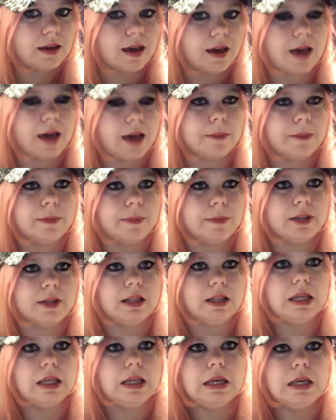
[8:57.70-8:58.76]
I
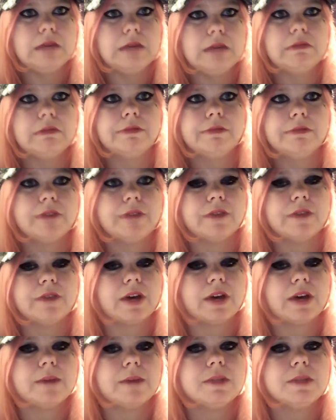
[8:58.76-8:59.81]
believe, if
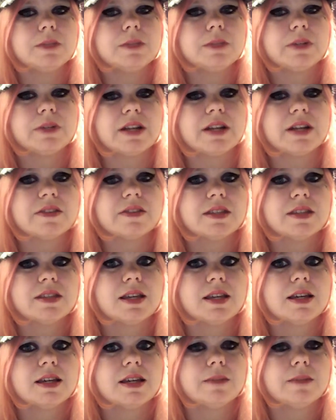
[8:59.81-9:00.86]
I'm mispronouncing
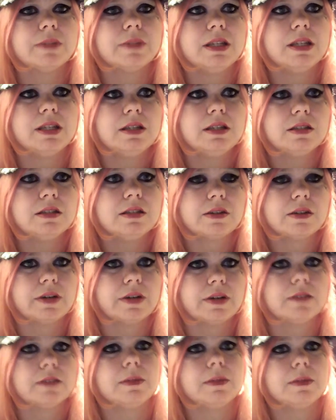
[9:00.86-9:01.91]
that, please
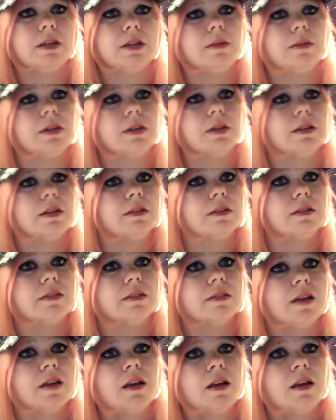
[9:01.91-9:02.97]
correct me, because
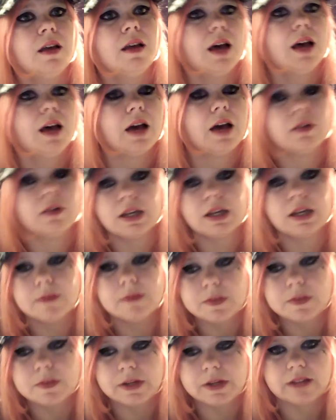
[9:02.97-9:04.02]
I don't like
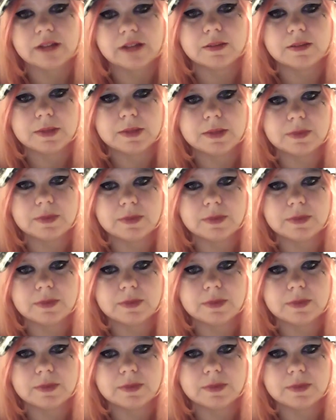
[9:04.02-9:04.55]
mispronouncing people's